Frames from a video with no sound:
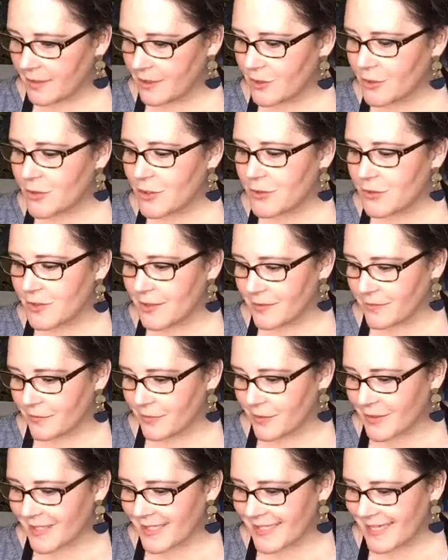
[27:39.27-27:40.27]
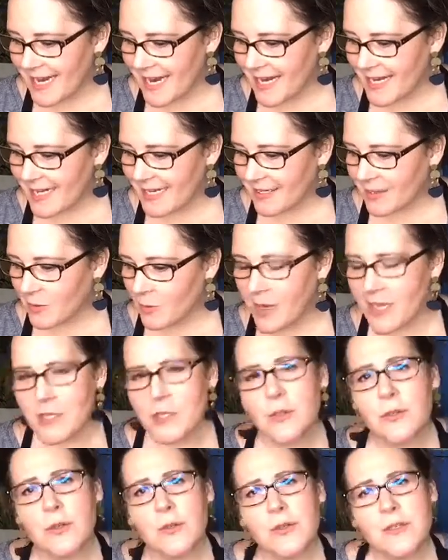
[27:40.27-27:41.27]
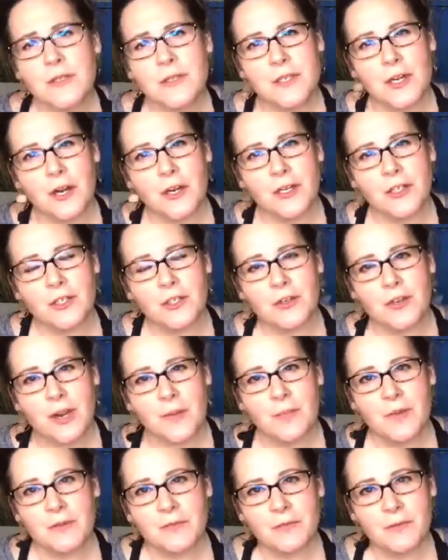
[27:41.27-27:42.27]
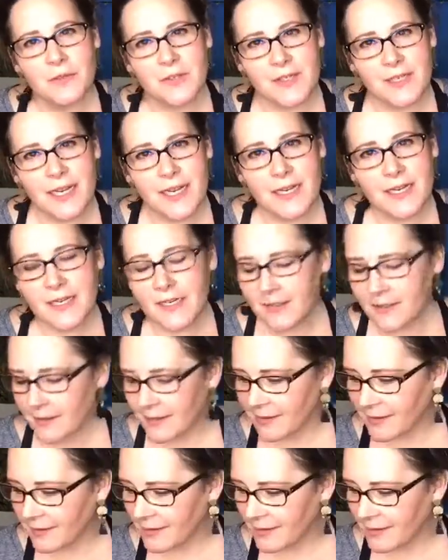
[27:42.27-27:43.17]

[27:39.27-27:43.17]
You use it for staining. Wait, you use the Dark and Decrepit for staining?